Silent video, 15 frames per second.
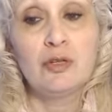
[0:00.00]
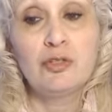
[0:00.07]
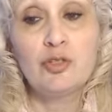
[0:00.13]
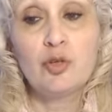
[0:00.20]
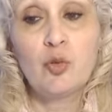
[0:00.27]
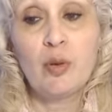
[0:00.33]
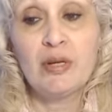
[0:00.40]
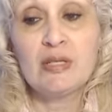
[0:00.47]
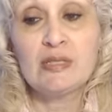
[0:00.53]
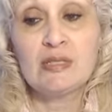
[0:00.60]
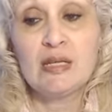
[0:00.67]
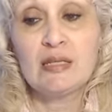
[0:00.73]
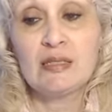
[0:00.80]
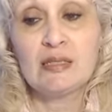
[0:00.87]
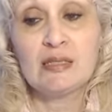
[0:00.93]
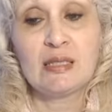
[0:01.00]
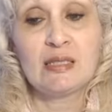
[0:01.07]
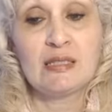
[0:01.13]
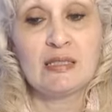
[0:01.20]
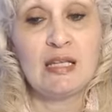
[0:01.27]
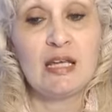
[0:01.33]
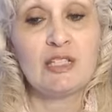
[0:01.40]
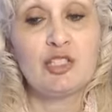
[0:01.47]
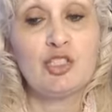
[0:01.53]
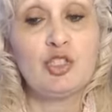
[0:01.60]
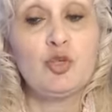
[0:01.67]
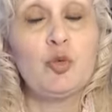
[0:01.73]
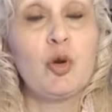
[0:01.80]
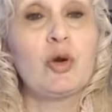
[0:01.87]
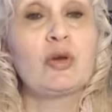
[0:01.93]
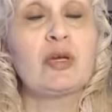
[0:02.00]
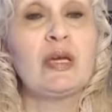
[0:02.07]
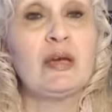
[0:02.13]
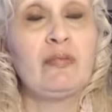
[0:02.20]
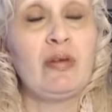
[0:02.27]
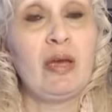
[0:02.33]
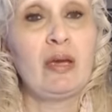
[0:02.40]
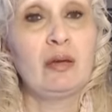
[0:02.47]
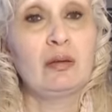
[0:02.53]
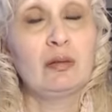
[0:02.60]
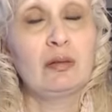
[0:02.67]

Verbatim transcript: You're going to see the success you are giving.